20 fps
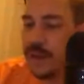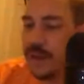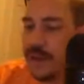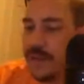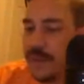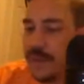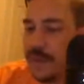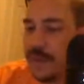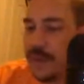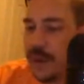
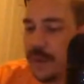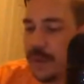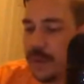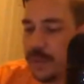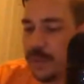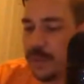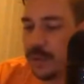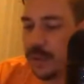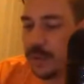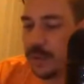if I'm gonna
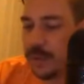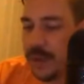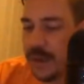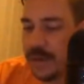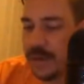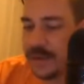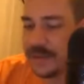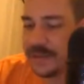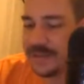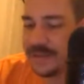pull it now
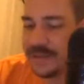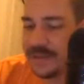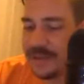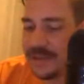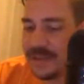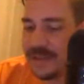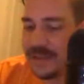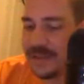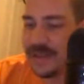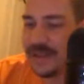to
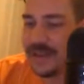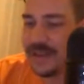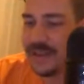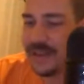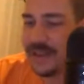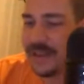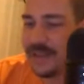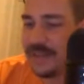see if it